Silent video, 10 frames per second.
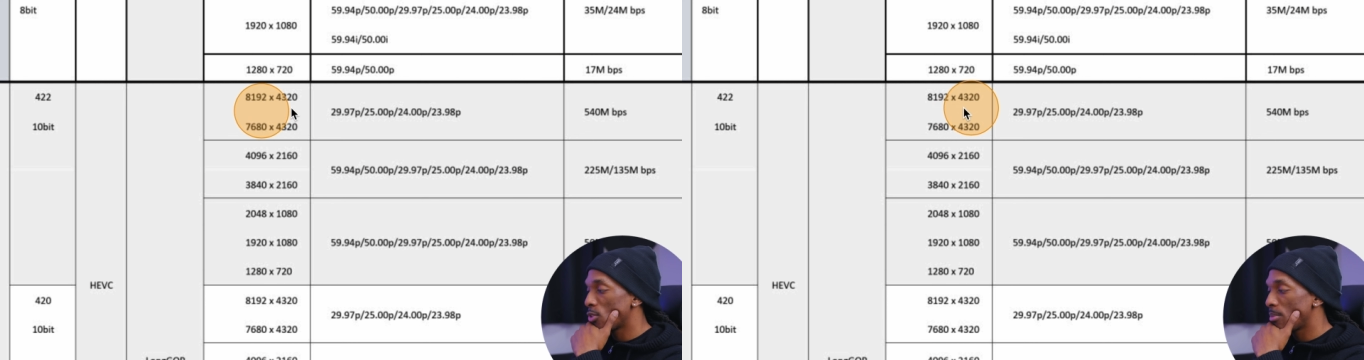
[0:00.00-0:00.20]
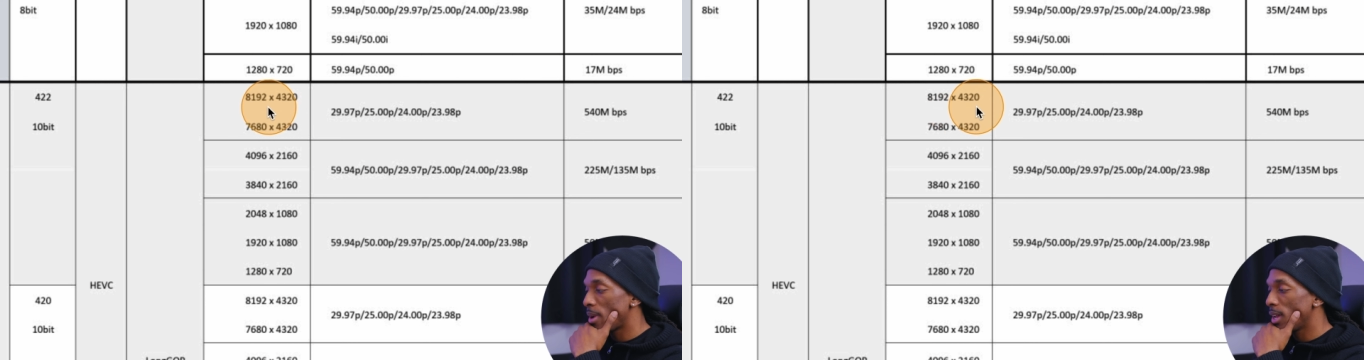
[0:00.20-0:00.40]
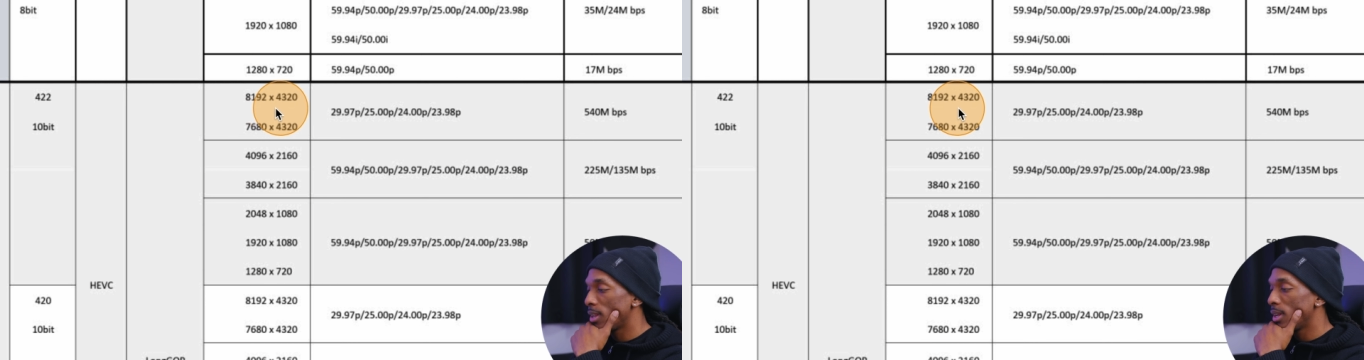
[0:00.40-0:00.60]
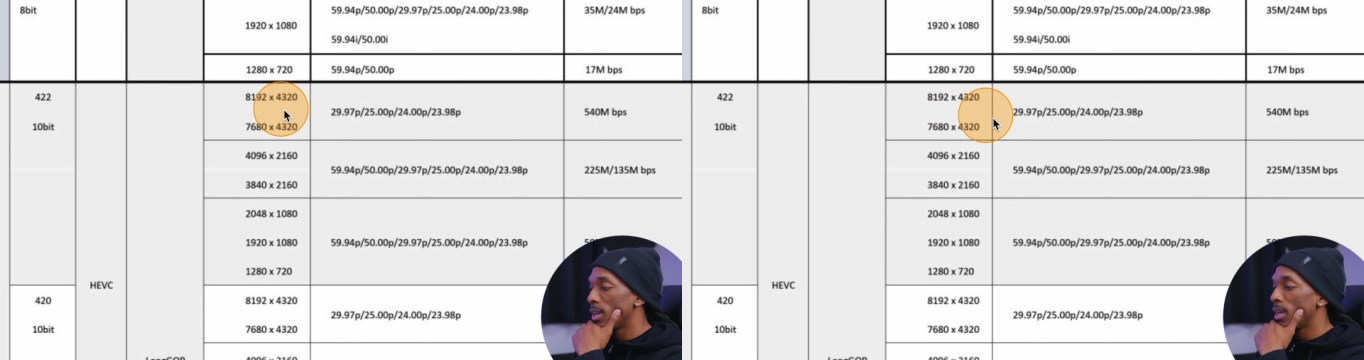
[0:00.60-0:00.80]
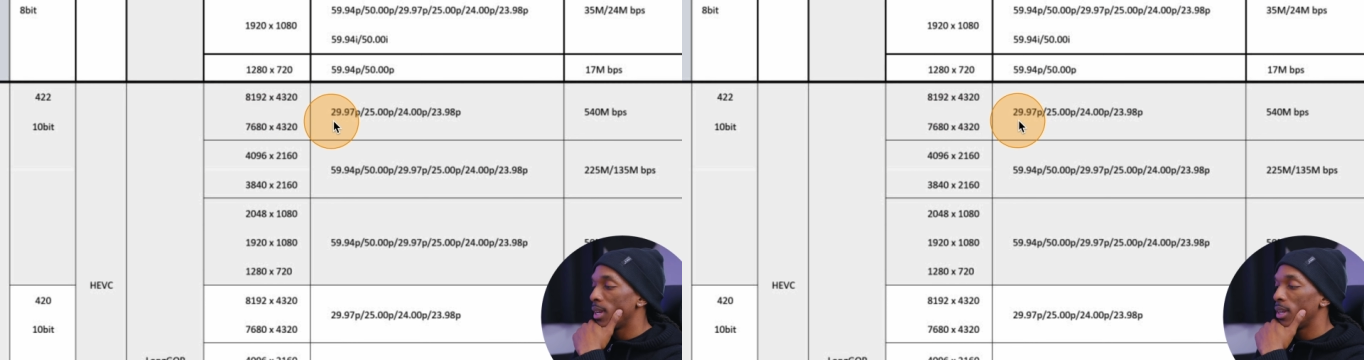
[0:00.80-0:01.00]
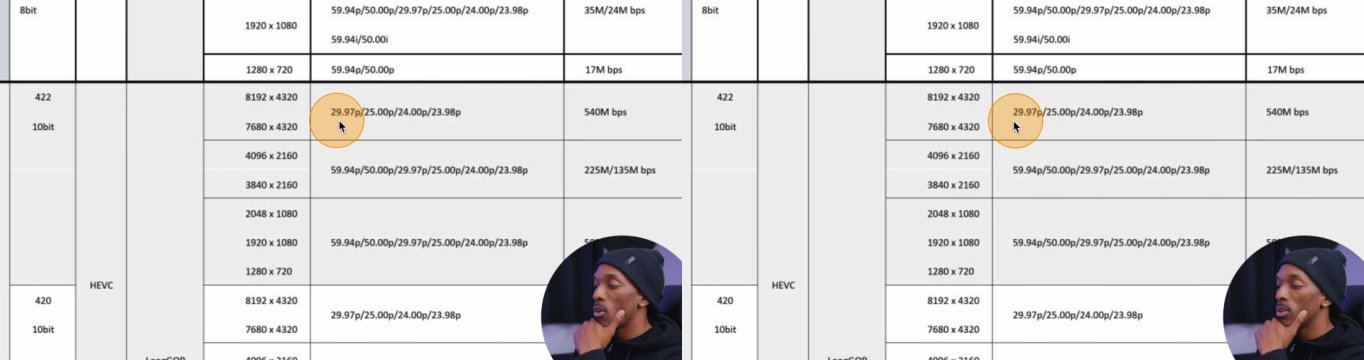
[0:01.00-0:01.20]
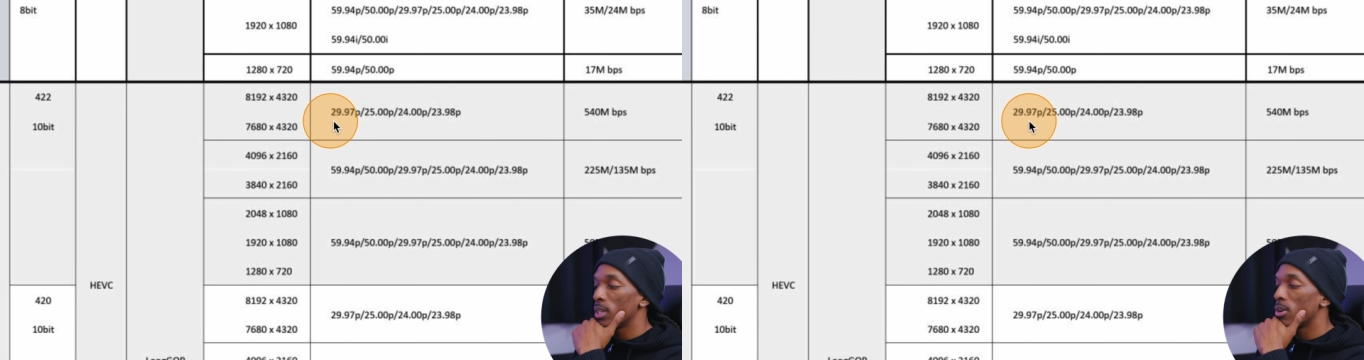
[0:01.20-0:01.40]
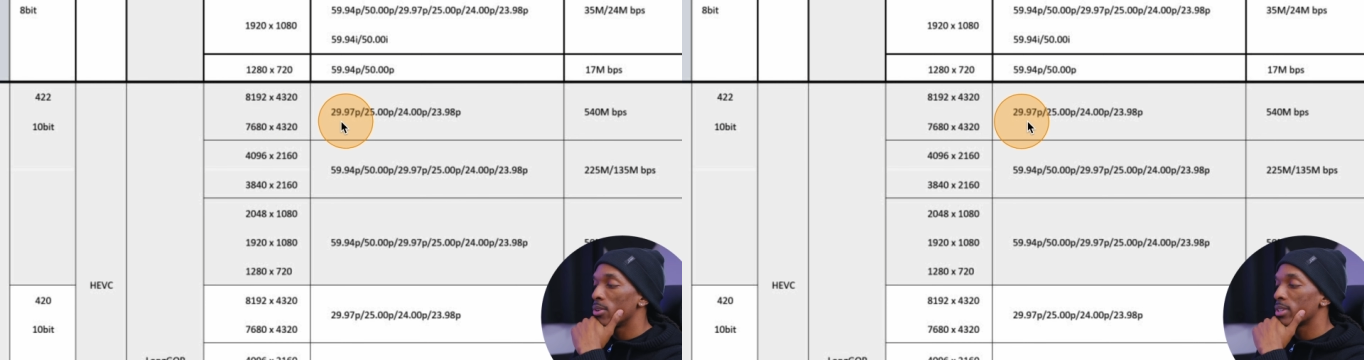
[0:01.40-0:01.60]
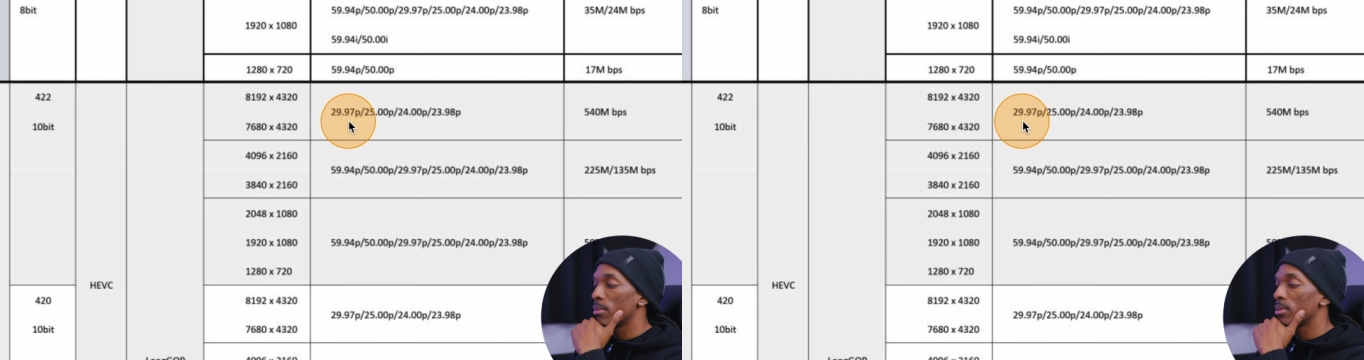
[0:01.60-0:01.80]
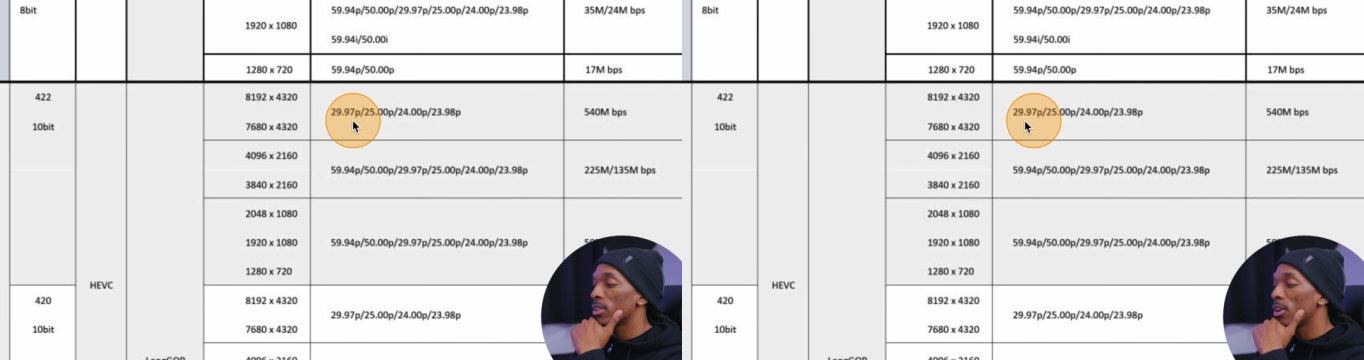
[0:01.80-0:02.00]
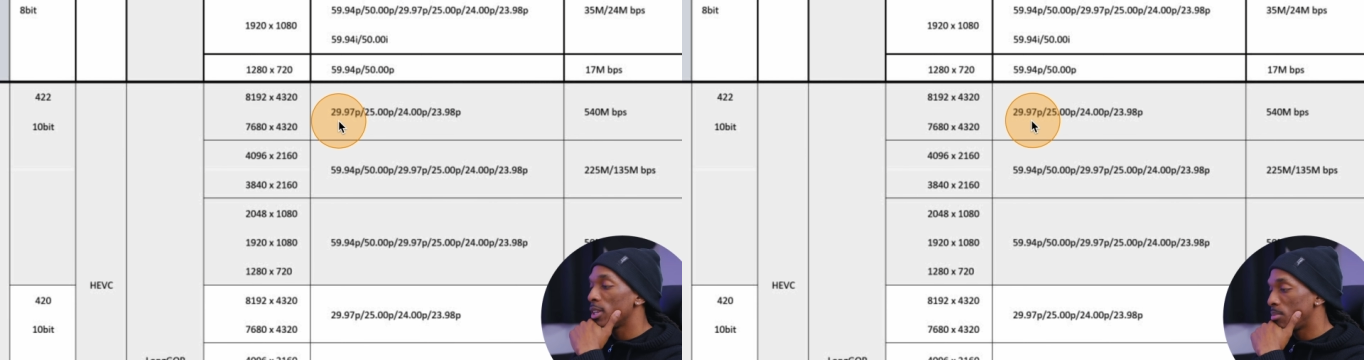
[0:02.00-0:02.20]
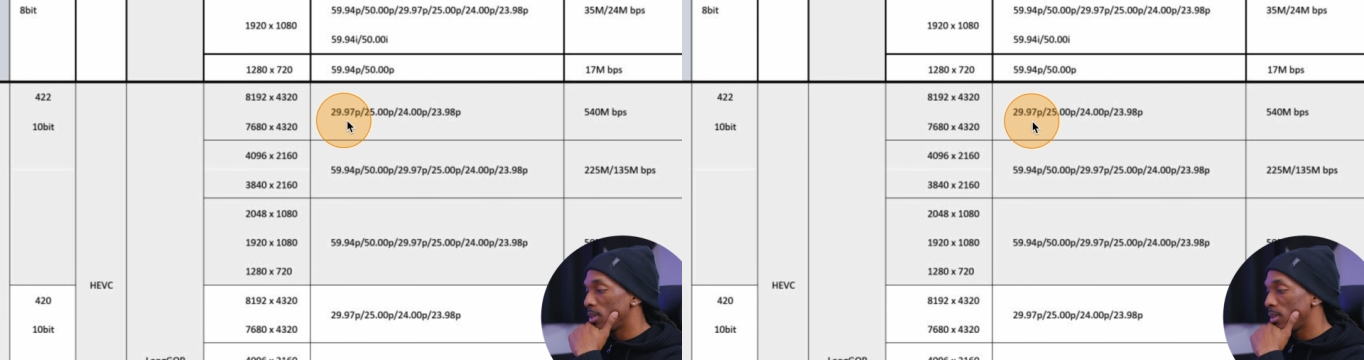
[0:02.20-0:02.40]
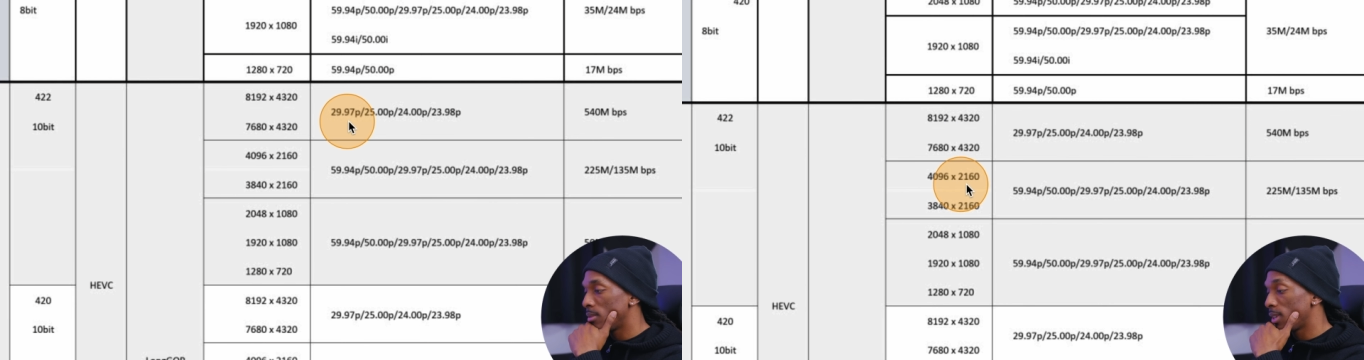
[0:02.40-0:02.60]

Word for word: format. It only goes up to 30p.